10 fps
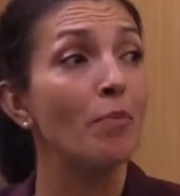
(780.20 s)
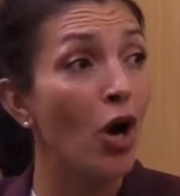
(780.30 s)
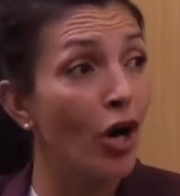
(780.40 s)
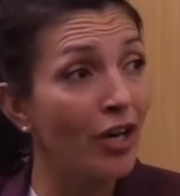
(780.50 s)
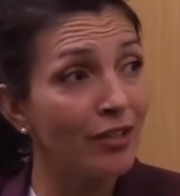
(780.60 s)
At a
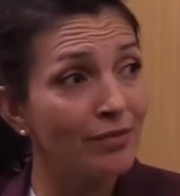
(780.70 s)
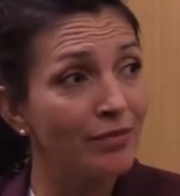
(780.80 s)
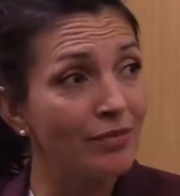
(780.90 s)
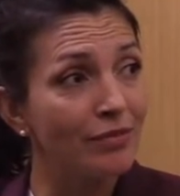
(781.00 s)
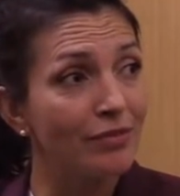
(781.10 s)
bar,
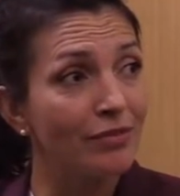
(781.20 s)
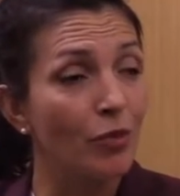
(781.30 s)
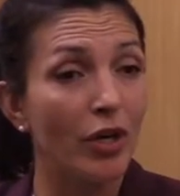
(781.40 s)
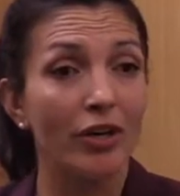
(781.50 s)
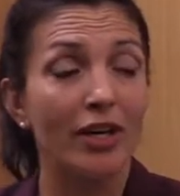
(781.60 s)

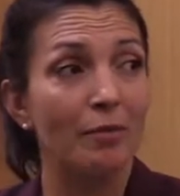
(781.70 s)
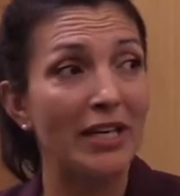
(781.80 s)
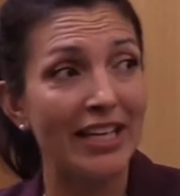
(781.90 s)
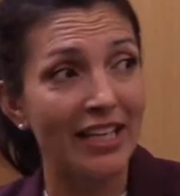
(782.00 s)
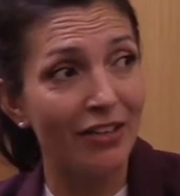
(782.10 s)
wearing a
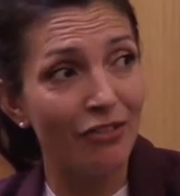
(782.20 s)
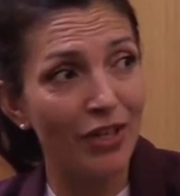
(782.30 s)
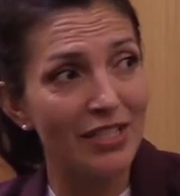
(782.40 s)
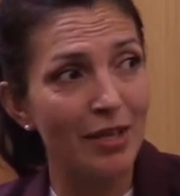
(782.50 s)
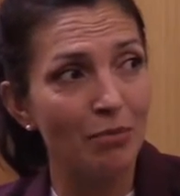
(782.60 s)
bikini,
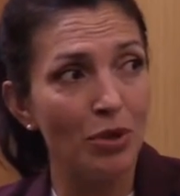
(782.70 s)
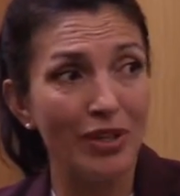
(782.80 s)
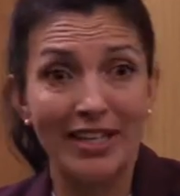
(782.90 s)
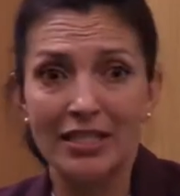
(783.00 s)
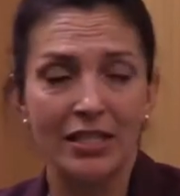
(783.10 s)
for
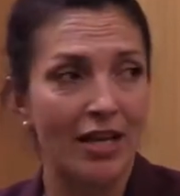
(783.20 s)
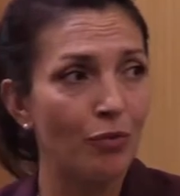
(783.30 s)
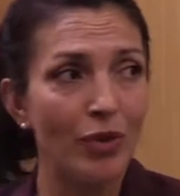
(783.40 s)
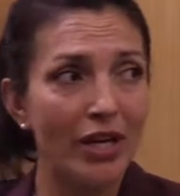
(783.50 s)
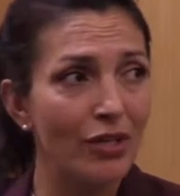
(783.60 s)
example. It is
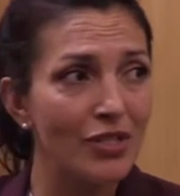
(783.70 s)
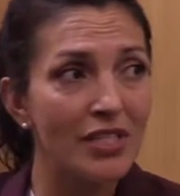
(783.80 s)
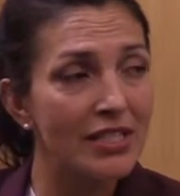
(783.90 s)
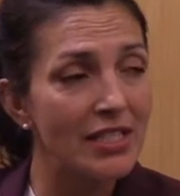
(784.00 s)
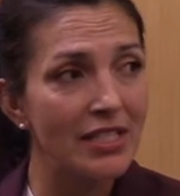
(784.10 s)
not what I
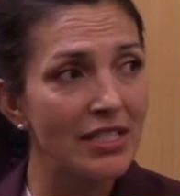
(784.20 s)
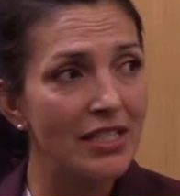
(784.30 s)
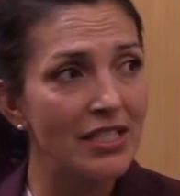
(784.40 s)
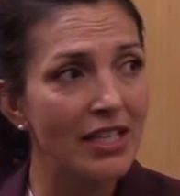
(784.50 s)
consented.